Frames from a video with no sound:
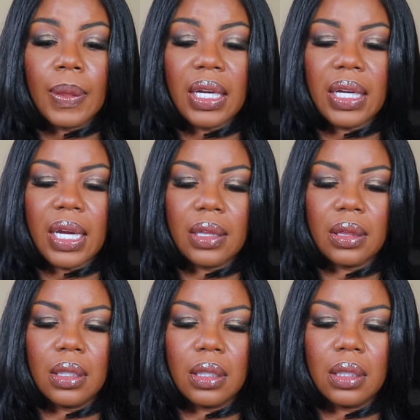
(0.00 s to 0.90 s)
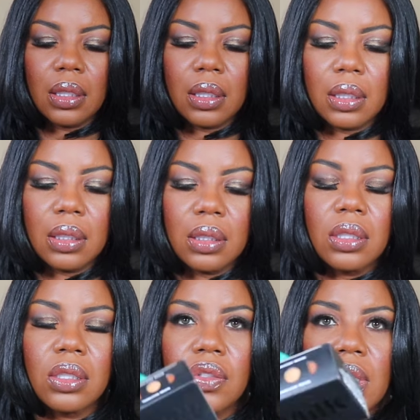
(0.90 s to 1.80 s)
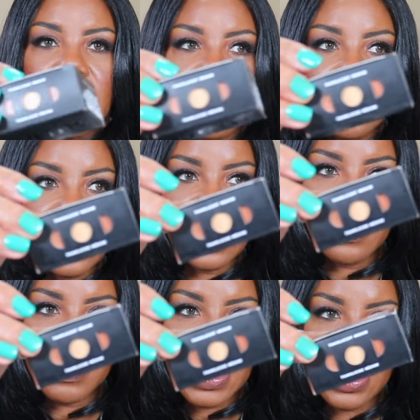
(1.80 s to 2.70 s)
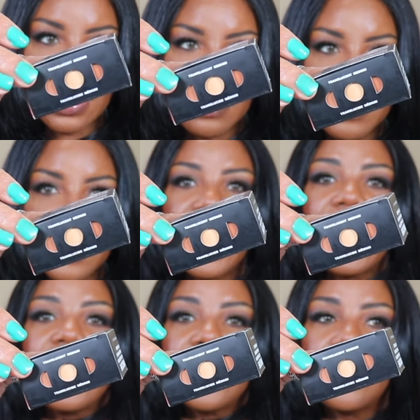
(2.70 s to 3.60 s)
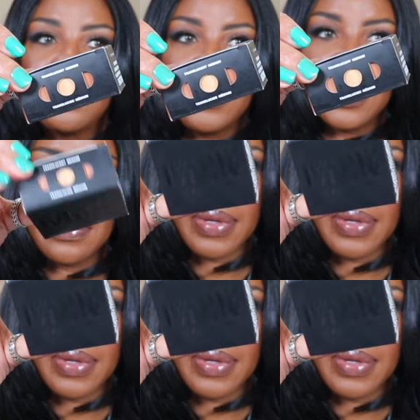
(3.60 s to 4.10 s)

I got the uh, translucent medium. Thank you, Milk